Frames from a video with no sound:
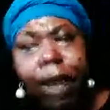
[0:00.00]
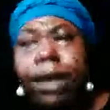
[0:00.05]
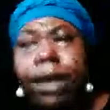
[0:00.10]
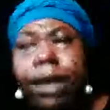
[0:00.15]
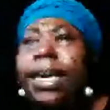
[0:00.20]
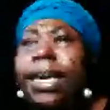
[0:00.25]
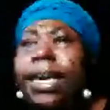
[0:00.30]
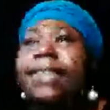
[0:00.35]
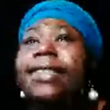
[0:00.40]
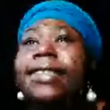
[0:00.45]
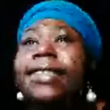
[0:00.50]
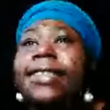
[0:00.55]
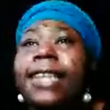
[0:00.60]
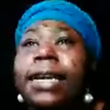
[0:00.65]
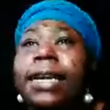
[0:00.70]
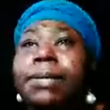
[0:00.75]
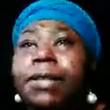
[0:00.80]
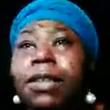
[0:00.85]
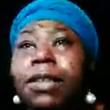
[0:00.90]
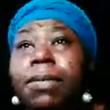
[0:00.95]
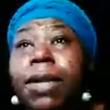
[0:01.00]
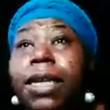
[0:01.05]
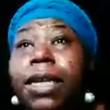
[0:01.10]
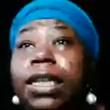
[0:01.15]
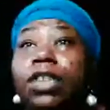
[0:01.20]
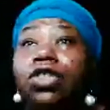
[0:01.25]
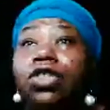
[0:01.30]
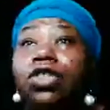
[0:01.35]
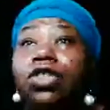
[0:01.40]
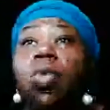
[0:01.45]
Because it seems to me
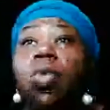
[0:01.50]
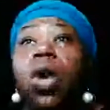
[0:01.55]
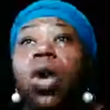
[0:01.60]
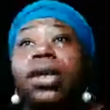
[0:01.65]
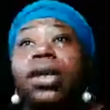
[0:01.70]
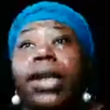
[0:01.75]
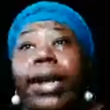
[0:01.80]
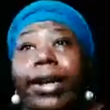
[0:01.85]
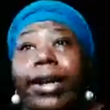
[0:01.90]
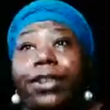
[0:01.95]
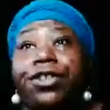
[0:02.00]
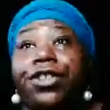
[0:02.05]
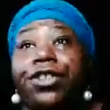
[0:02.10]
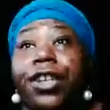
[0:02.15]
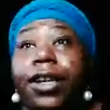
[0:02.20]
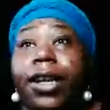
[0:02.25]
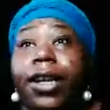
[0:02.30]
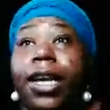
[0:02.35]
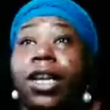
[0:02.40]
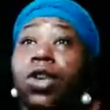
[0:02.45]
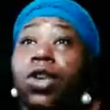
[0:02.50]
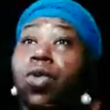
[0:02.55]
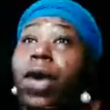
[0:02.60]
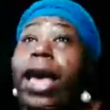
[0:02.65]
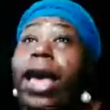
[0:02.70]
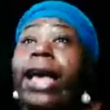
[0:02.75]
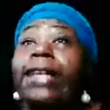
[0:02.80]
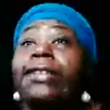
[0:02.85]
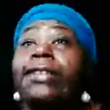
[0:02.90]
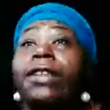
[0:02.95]
that you want that shit and you
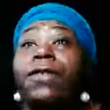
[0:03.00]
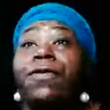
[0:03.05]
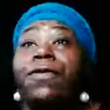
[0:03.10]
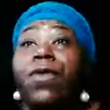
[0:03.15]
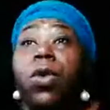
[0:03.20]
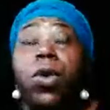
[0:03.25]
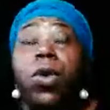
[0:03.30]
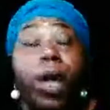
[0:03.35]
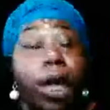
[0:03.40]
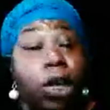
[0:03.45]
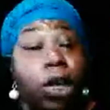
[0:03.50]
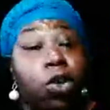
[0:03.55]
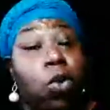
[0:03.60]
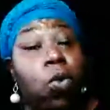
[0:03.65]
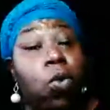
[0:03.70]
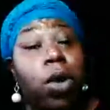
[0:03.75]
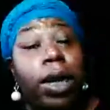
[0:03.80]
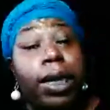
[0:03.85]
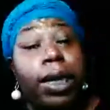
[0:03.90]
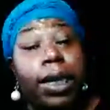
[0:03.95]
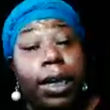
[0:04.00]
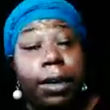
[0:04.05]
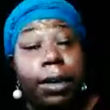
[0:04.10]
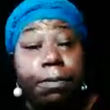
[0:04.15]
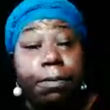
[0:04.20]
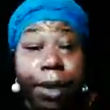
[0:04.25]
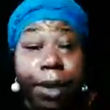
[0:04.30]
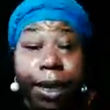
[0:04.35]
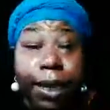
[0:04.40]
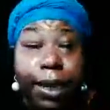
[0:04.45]
asking for it and you want to
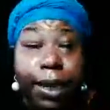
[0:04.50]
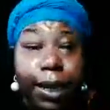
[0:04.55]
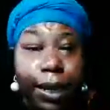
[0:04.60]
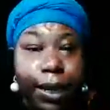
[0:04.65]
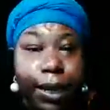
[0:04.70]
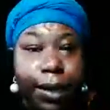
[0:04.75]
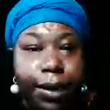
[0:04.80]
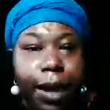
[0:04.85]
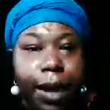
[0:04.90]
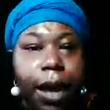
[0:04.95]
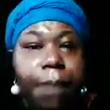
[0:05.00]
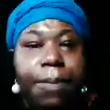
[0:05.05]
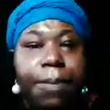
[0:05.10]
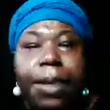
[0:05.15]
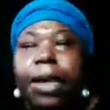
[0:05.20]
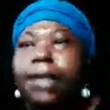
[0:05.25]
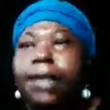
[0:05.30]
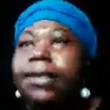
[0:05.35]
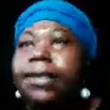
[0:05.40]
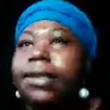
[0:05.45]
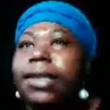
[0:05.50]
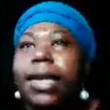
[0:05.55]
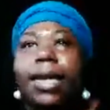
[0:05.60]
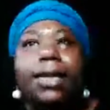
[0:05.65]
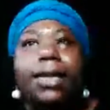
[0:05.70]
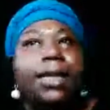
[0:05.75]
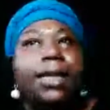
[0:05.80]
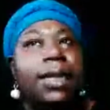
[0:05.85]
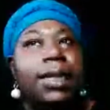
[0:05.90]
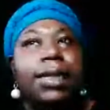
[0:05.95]
keep being in it. Because at the
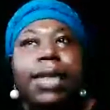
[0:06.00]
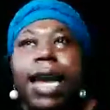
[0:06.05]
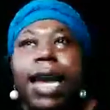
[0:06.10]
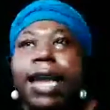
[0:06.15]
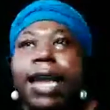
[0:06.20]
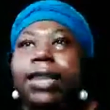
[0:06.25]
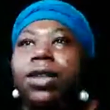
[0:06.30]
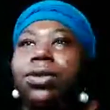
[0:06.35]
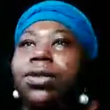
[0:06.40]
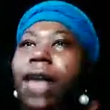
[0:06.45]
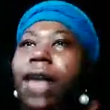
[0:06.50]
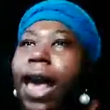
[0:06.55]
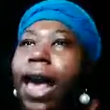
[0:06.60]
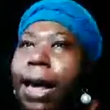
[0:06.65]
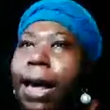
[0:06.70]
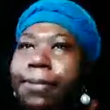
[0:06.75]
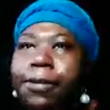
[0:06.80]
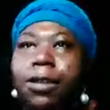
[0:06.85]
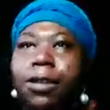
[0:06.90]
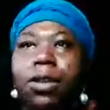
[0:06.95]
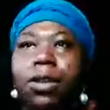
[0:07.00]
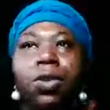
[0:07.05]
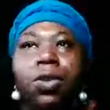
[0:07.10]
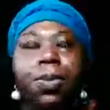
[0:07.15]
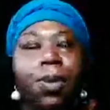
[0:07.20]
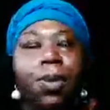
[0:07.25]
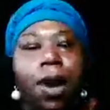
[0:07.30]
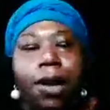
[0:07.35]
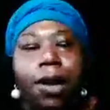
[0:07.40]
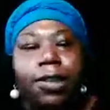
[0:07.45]
end of the day, there's an absolute
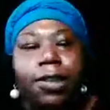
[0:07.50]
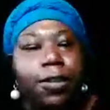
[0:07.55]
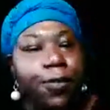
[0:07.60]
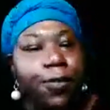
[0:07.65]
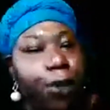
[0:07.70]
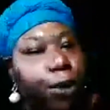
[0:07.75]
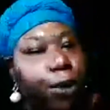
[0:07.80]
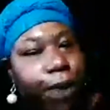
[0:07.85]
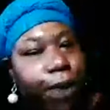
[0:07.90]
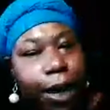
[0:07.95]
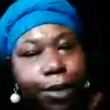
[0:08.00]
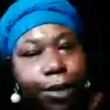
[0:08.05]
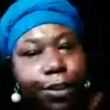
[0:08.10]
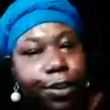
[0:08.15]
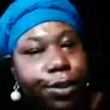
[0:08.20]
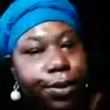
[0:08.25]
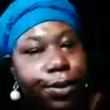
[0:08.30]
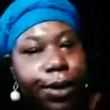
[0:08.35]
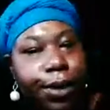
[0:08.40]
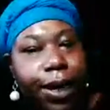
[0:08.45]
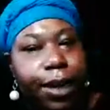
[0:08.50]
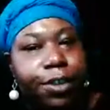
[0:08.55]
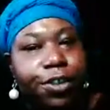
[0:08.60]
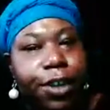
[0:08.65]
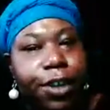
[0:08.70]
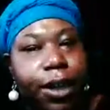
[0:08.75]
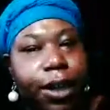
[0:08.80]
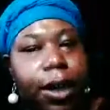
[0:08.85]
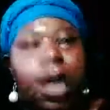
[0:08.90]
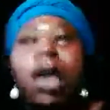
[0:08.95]
process for you not to do that
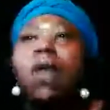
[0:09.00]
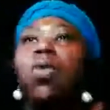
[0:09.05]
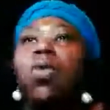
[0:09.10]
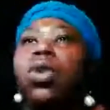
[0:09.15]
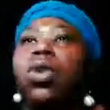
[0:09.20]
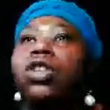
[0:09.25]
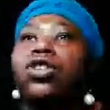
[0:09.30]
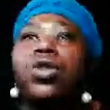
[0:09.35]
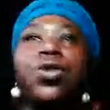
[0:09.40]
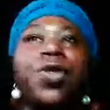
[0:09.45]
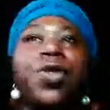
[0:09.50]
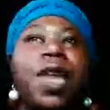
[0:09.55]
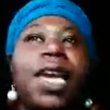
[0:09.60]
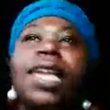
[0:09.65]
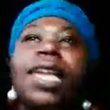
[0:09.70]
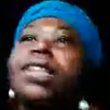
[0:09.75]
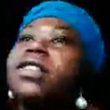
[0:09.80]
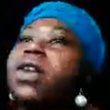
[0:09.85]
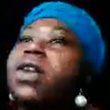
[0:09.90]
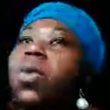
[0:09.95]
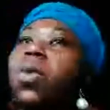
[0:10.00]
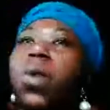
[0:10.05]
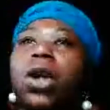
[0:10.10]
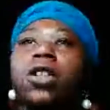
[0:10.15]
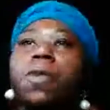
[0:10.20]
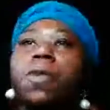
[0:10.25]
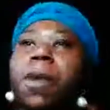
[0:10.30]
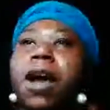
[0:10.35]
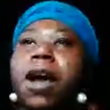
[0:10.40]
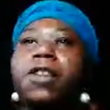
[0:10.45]
shit. What you think is the
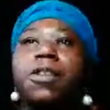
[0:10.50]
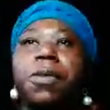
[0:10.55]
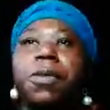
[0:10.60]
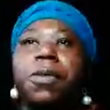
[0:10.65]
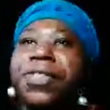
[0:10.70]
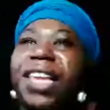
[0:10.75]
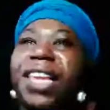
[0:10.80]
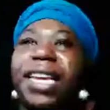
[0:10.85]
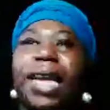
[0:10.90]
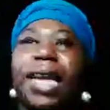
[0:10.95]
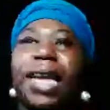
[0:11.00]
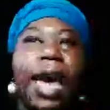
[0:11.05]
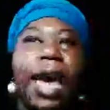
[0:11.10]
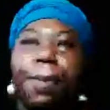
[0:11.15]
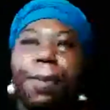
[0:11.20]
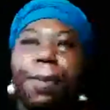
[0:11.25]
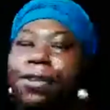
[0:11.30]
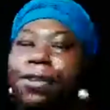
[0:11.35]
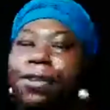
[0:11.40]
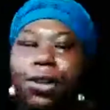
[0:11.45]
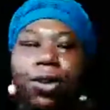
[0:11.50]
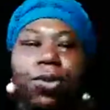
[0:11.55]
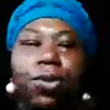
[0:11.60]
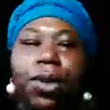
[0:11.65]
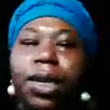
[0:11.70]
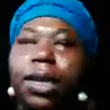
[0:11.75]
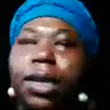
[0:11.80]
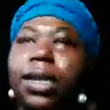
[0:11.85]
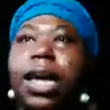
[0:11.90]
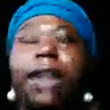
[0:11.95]
worst possible thing that happened to you
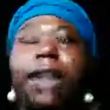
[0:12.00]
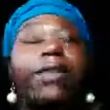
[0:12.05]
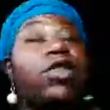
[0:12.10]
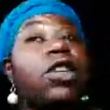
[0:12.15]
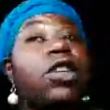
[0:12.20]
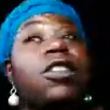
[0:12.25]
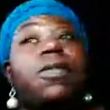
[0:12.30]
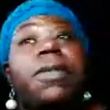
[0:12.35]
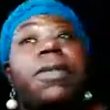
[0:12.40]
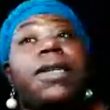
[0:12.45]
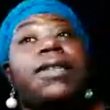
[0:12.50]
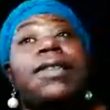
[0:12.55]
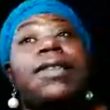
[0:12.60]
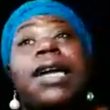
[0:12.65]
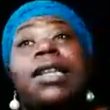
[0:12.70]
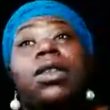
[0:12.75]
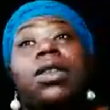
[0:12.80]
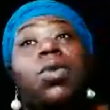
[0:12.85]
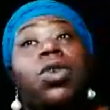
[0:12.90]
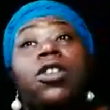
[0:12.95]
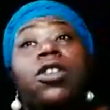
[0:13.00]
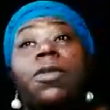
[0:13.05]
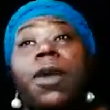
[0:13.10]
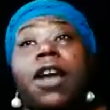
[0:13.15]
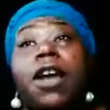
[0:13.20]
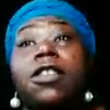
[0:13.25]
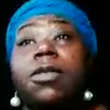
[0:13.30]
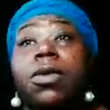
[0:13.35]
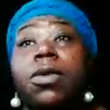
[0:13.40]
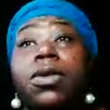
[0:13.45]
in your life, trust me, is not the worst
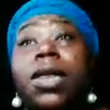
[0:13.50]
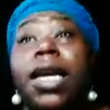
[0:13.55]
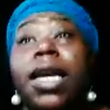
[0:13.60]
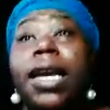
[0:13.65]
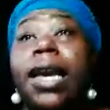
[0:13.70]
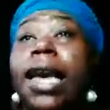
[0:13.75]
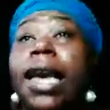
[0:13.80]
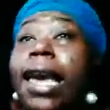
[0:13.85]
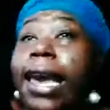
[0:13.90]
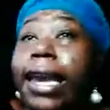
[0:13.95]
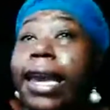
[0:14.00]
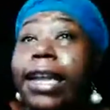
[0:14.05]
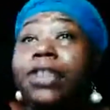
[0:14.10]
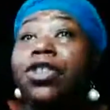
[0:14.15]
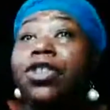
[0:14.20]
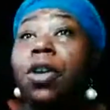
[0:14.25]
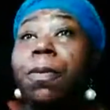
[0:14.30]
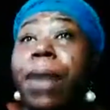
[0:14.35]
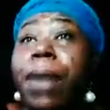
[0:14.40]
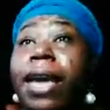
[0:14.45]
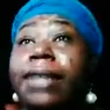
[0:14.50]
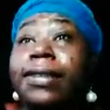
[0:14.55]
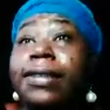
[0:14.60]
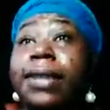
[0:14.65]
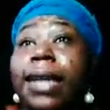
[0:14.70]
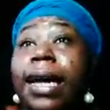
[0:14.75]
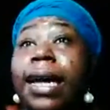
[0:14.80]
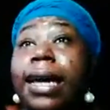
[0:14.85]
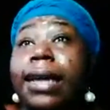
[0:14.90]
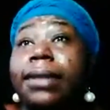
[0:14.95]
possible thing. It is your
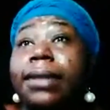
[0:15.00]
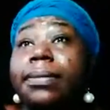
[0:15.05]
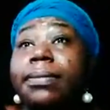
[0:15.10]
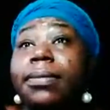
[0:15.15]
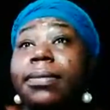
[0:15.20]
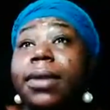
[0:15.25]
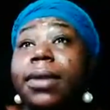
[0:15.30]
baseline.